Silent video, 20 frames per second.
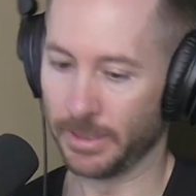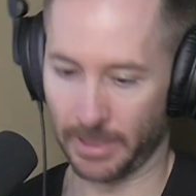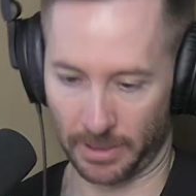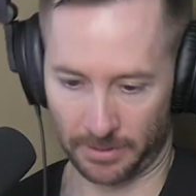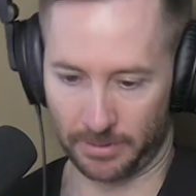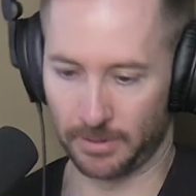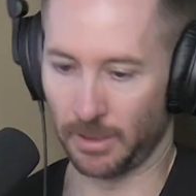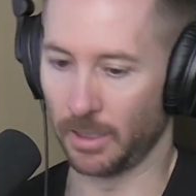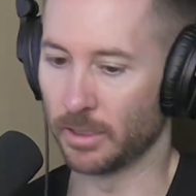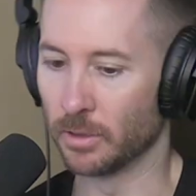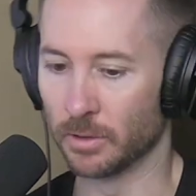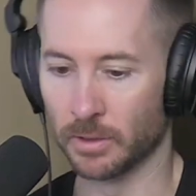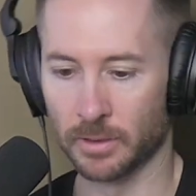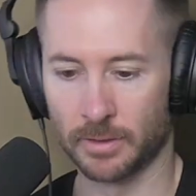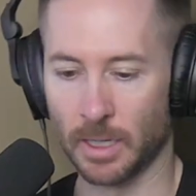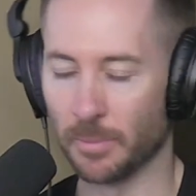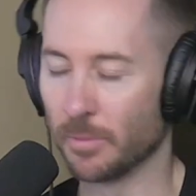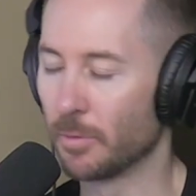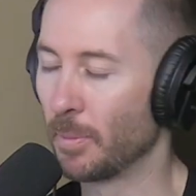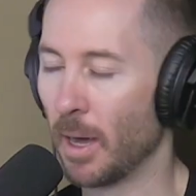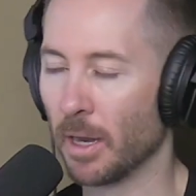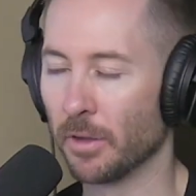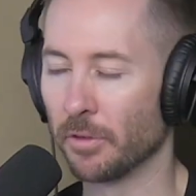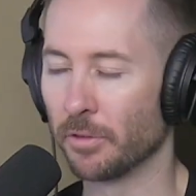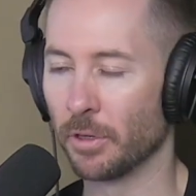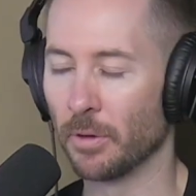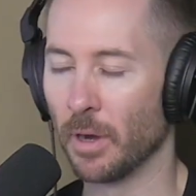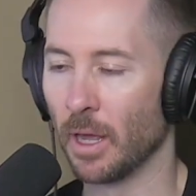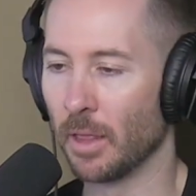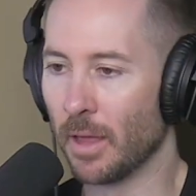Yes, I do the same spot as
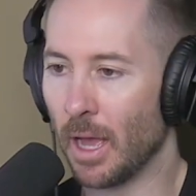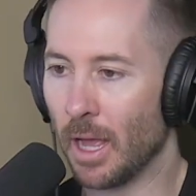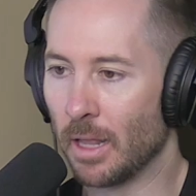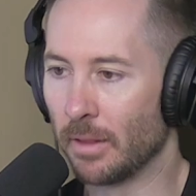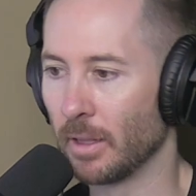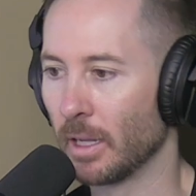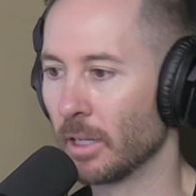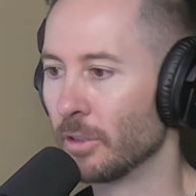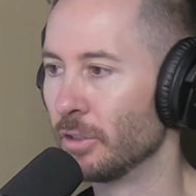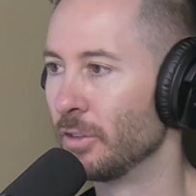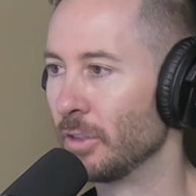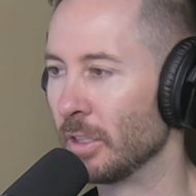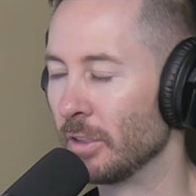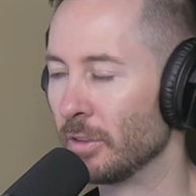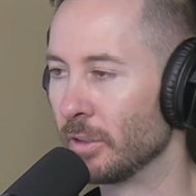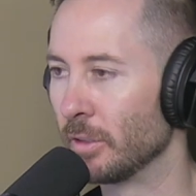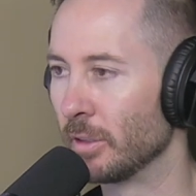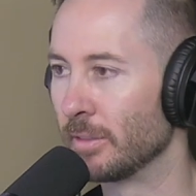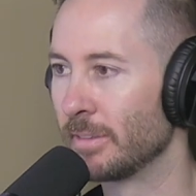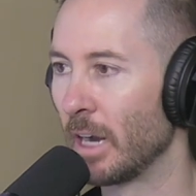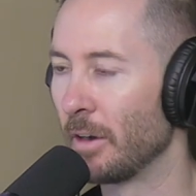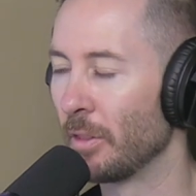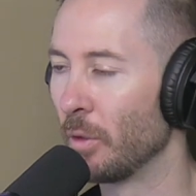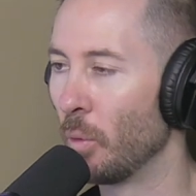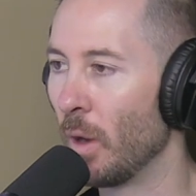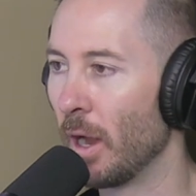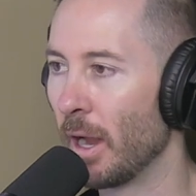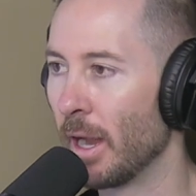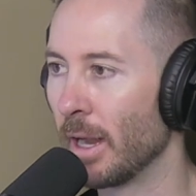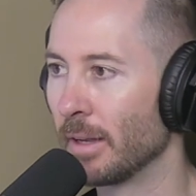you. I think it's just easier. It's out of the
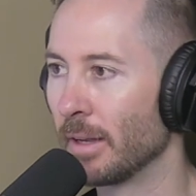way.